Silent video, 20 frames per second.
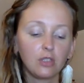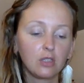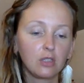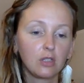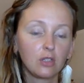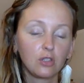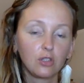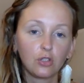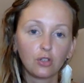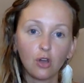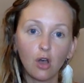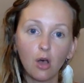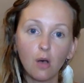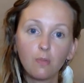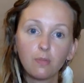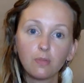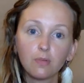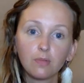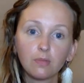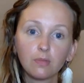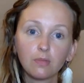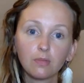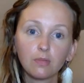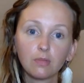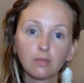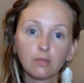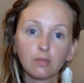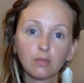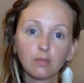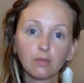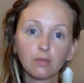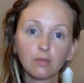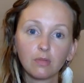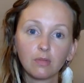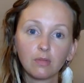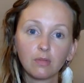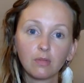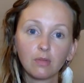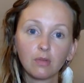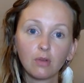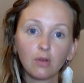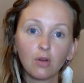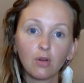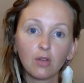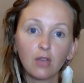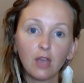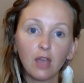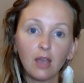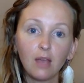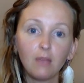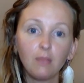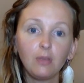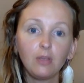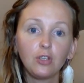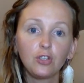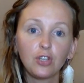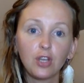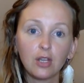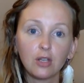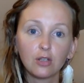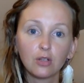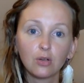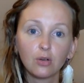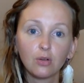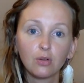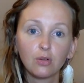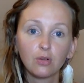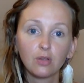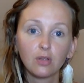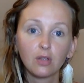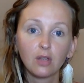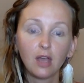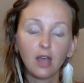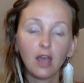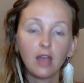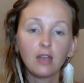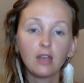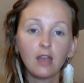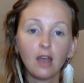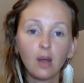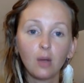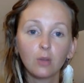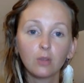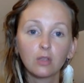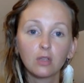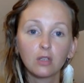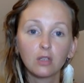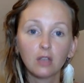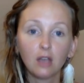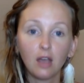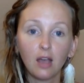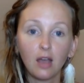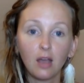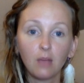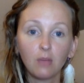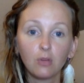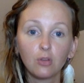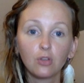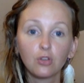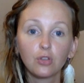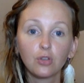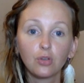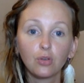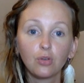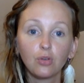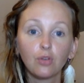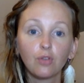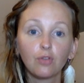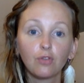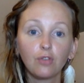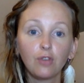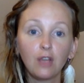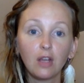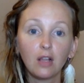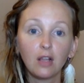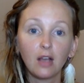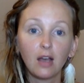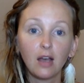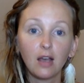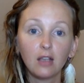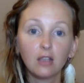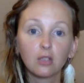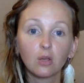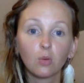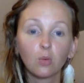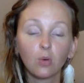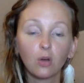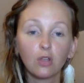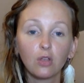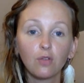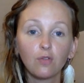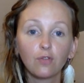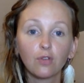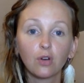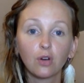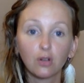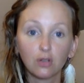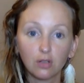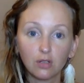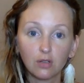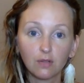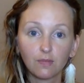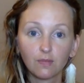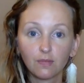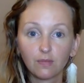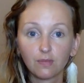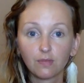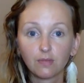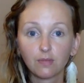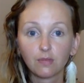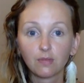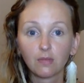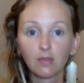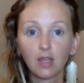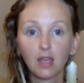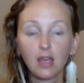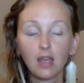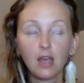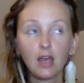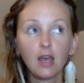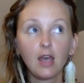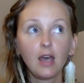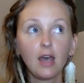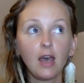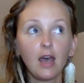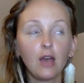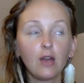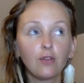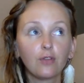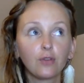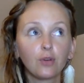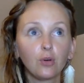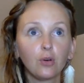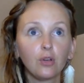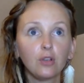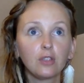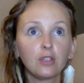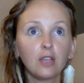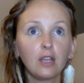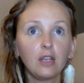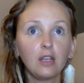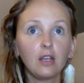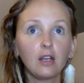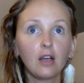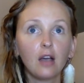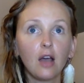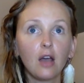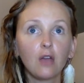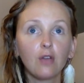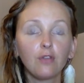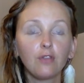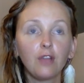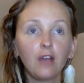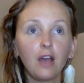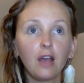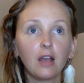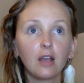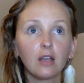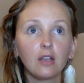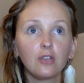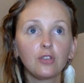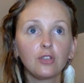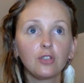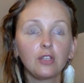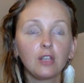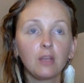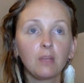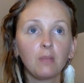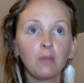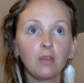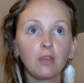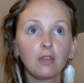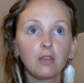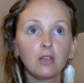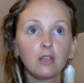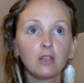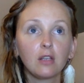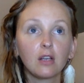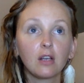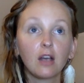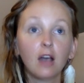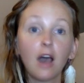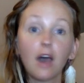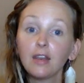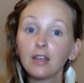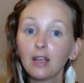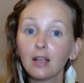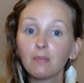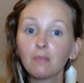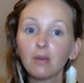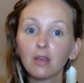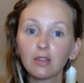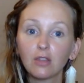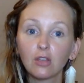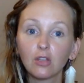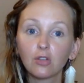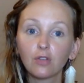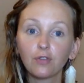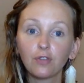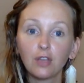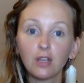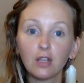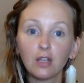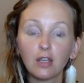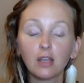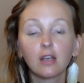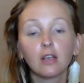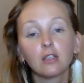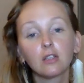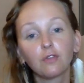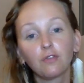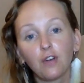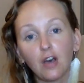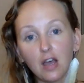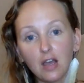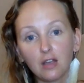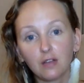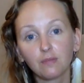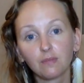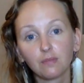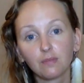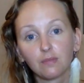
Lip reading: just to stop, okay? Be gentle, and now's the time to realize what you've got. And of course, any kind of like interesting method, cunning method of healing is fine.